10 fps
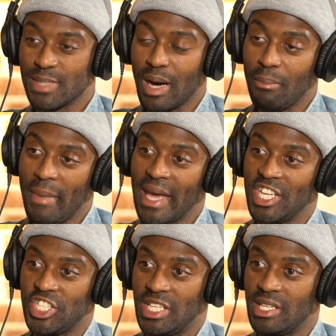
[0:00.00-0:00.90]
It's about
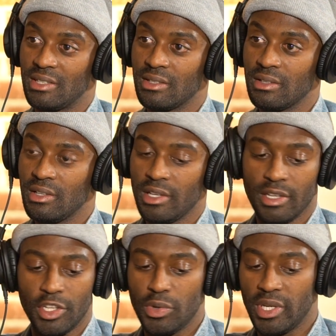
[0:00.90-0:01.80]
managing it.
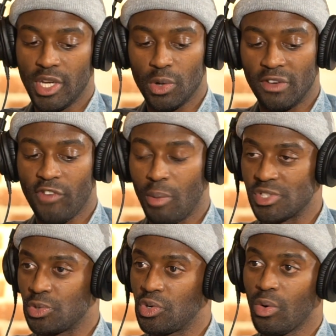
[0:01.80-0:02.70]
You can go the
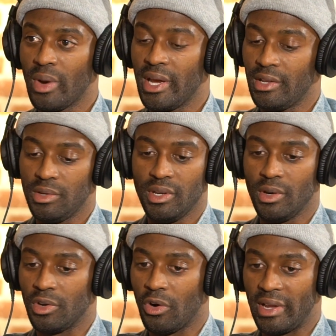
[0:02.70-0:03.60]
pharmaceutical way, you
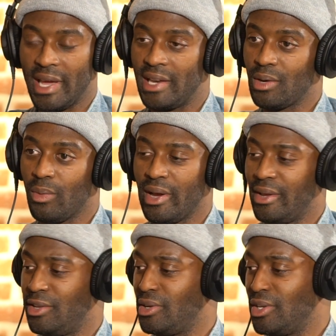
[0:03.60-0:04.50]
can go the organic
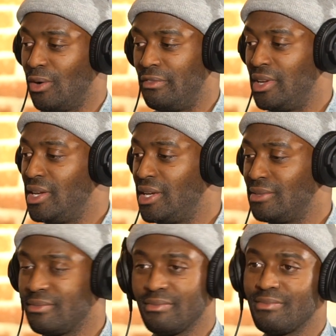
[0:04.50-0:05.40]
way, you can go
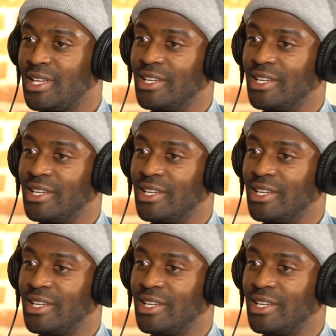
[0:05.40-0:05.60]
vegan.